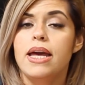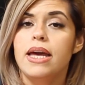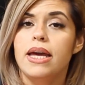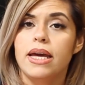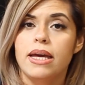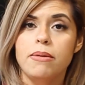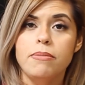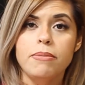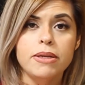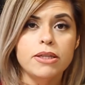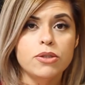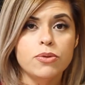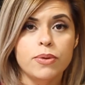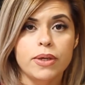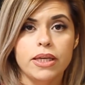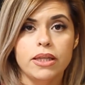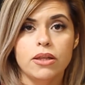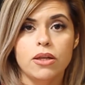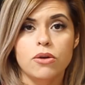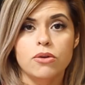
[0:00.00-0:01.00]
In
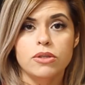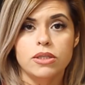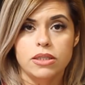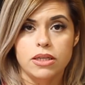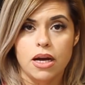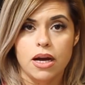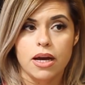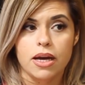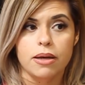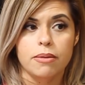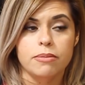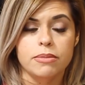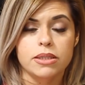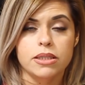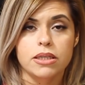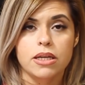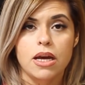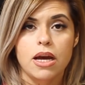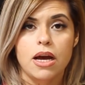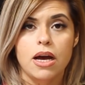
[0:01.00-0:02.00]
between those
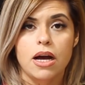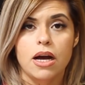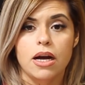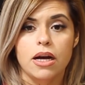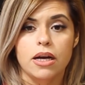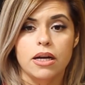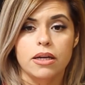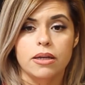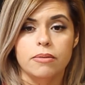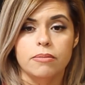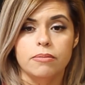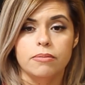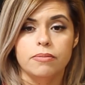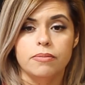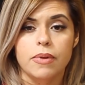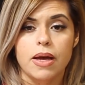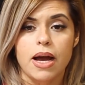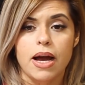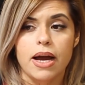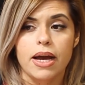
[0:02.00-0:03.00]
times,
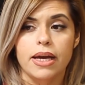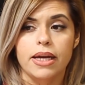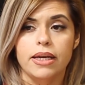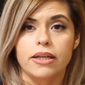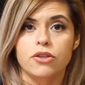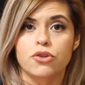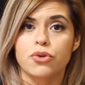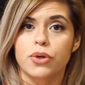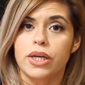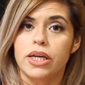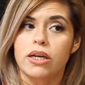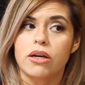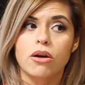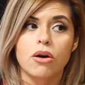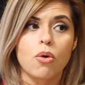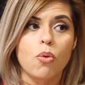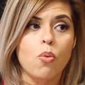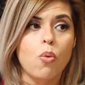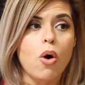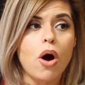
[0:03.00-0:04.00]
I drink
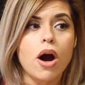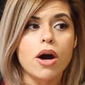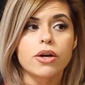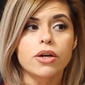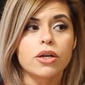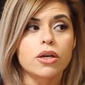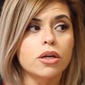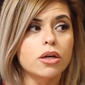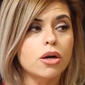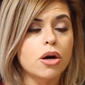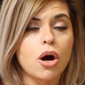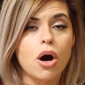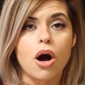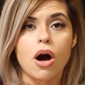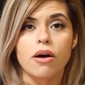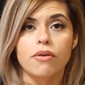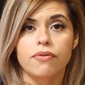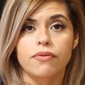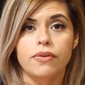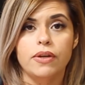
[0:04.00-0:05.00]
water,
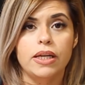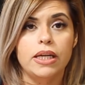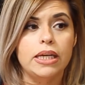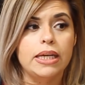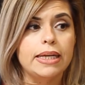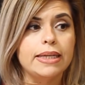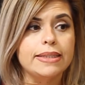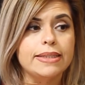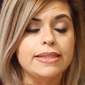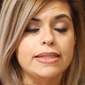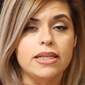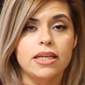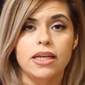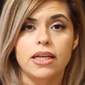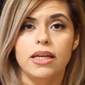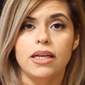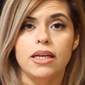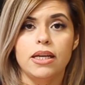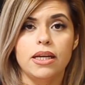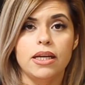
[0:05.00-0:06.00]
coffee,
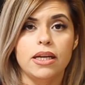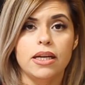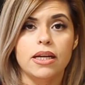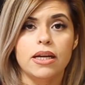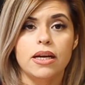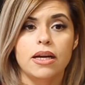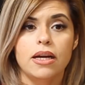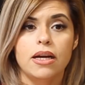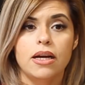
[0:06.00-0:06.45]
tea.